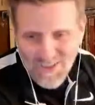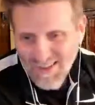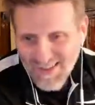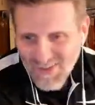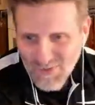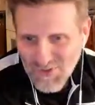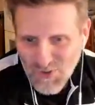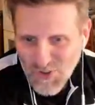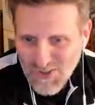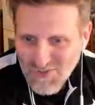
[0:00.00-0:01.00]
this one's
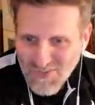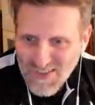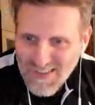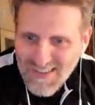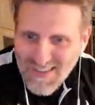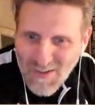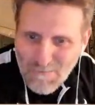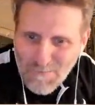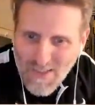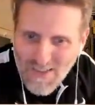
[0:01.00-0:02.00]
just funny.
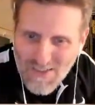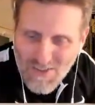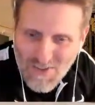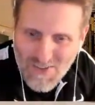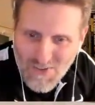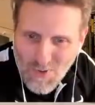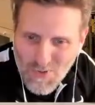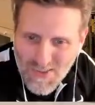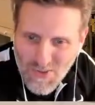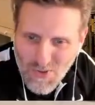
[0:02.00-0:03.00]
So this is
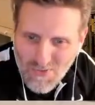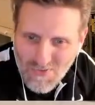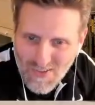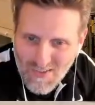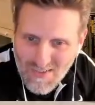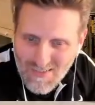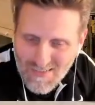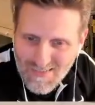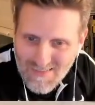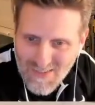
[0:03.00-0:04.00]
Horace H. Hoover
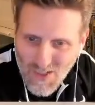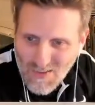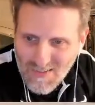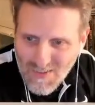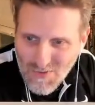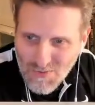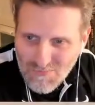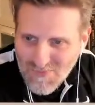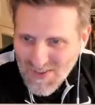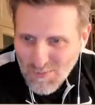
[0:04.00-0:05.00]
talking to
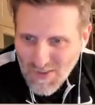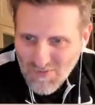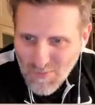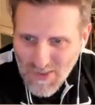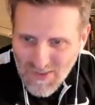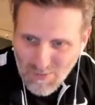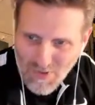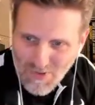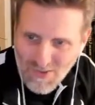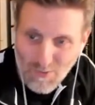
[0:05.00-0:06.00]
somebody from
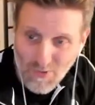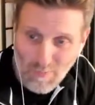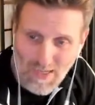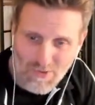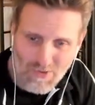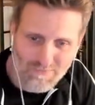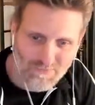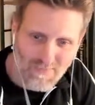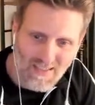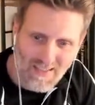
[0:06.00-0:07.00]
Innsmouth, you would imagine.
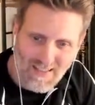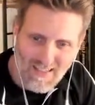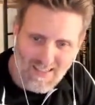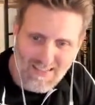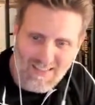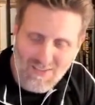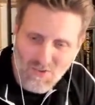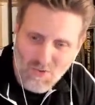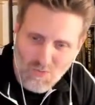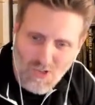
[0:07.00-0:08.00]
And he's
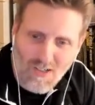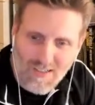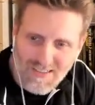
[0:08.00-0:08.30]
drawing a